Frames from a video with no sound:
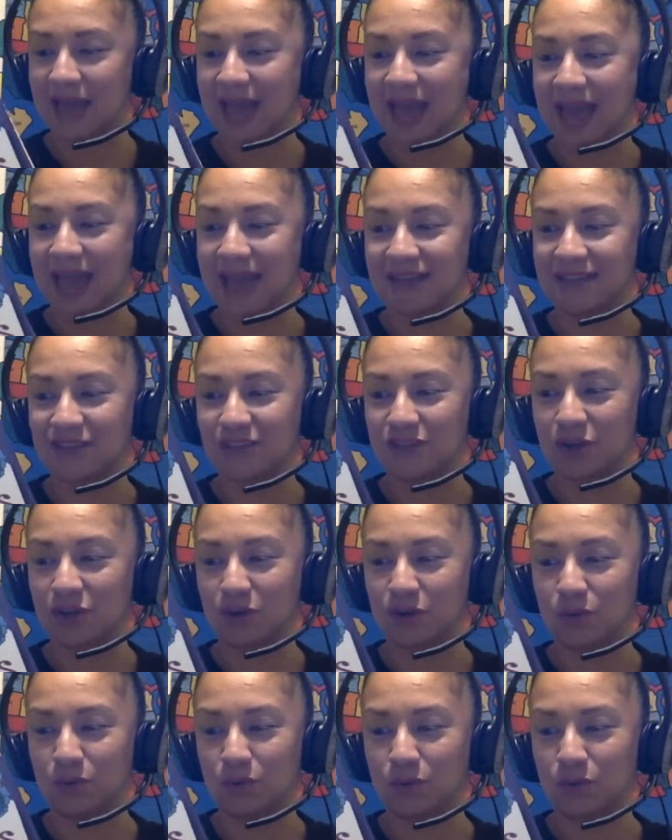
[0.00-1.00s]
Axes
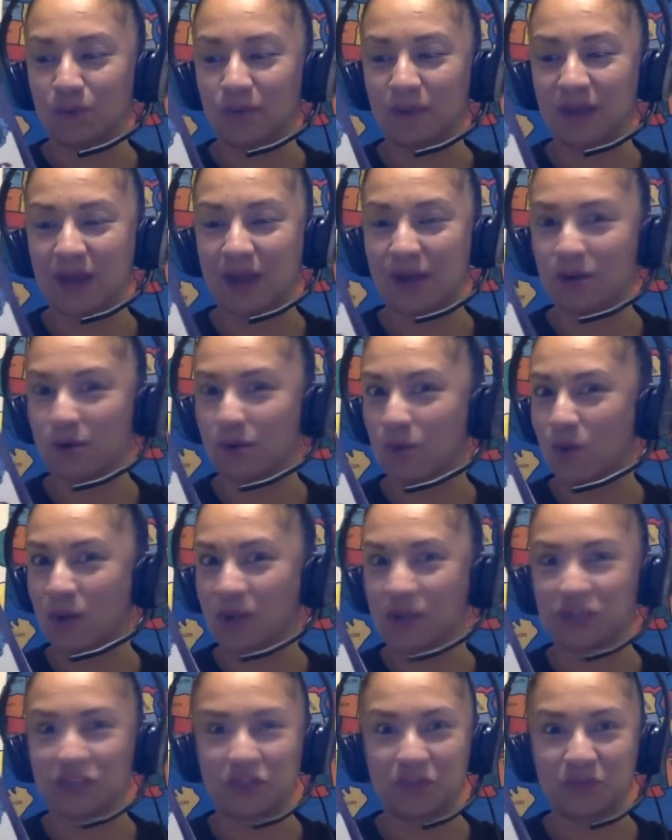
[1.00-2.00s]
are cool, but I don't know
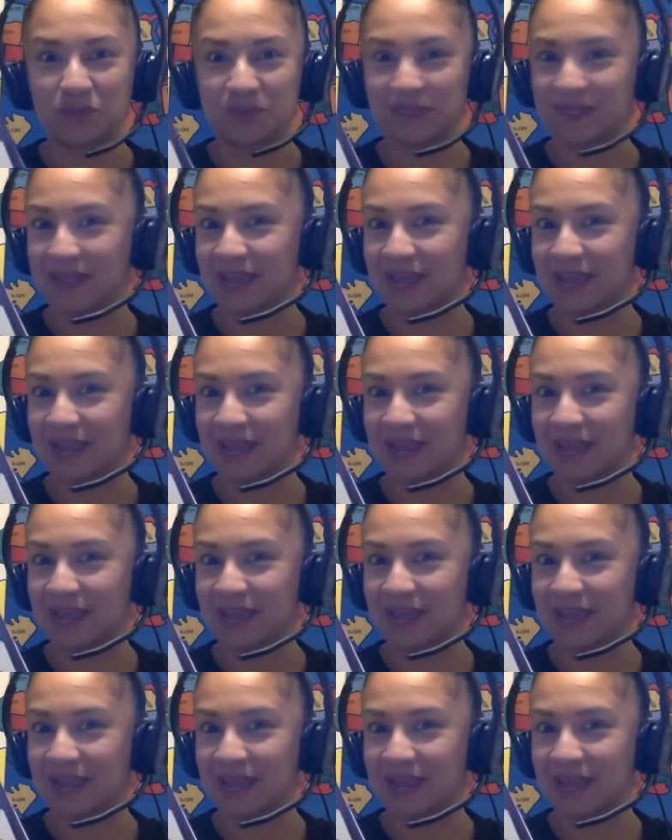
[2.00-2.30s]
why she was